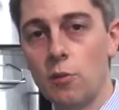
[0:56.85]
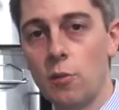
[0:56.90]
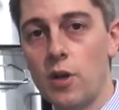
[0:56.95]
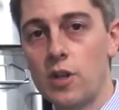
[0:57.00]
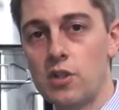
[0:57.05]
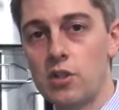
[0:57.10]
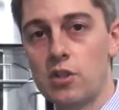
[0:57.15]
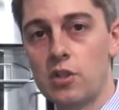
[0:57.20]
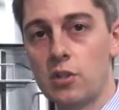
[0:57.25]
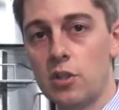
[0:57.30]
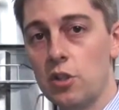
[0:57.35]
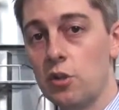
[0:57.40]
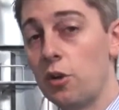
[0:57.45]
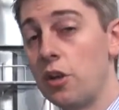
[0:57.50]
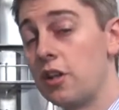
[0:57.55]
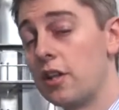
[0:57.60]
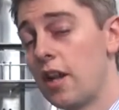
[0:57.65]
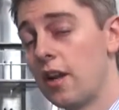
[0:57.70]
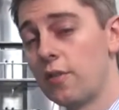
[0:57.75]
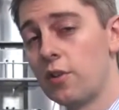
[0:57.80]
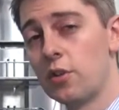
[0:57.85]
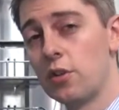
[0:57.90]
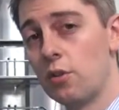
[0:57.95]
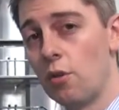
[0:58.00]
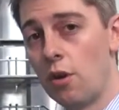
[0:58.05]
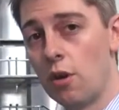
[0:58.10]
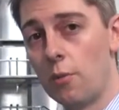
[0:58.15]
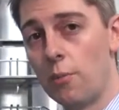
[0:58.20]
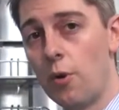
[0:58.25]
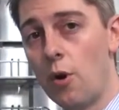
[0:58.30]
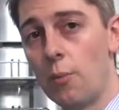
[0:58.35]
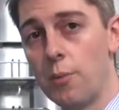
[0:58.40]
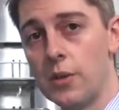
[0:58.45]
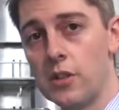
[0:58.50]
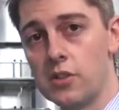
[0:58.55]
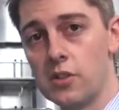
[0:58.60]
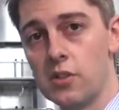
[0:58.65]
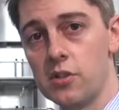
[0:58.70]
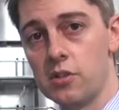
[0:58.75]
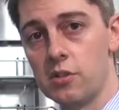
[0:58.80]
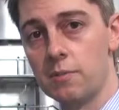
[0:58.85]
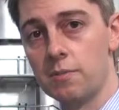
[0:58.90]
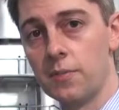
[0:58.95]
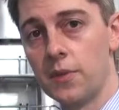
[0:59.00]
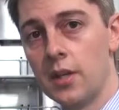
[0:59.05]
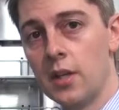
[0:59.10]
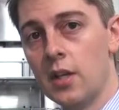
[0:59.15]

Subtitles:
which you could never do on a pulping system.